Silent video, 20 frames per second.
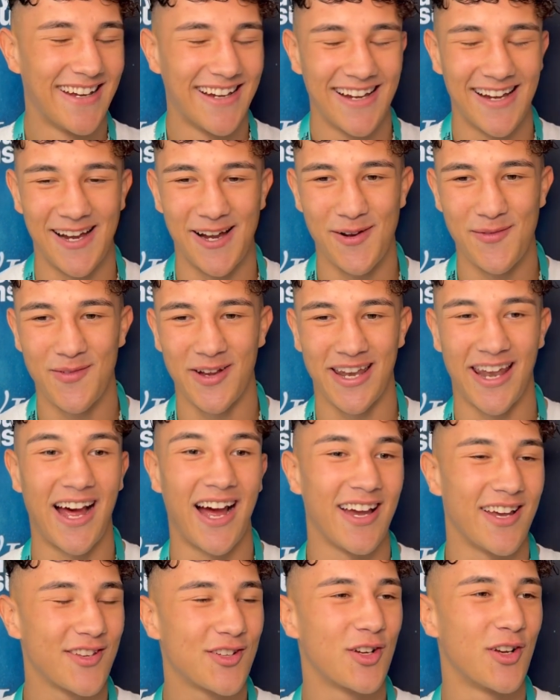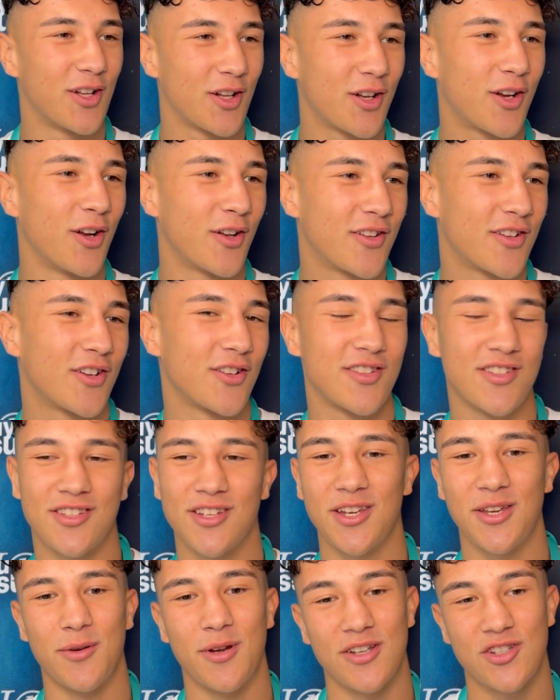But yeah, it's good to see
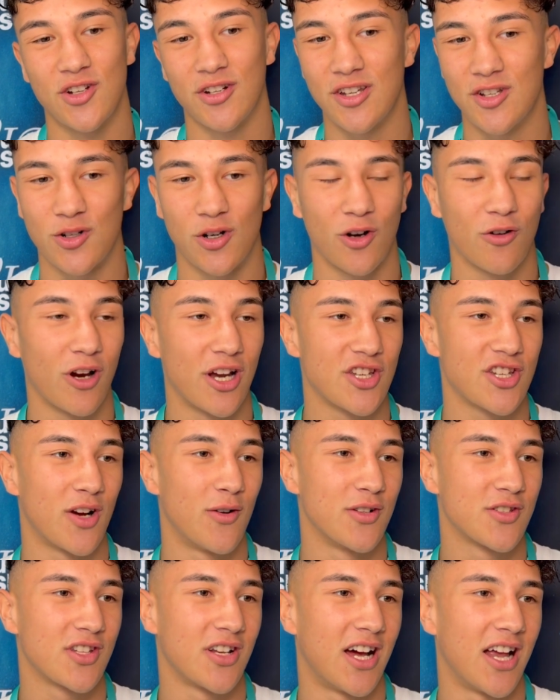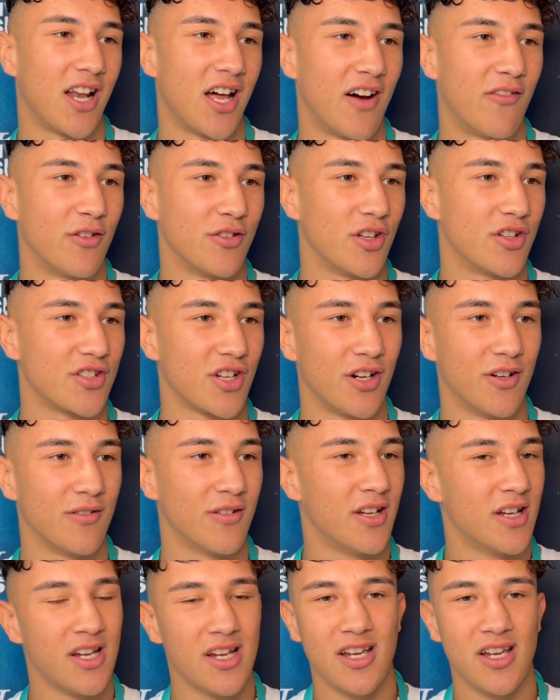you here. Johnny's got a great show on tonight, live on the zone.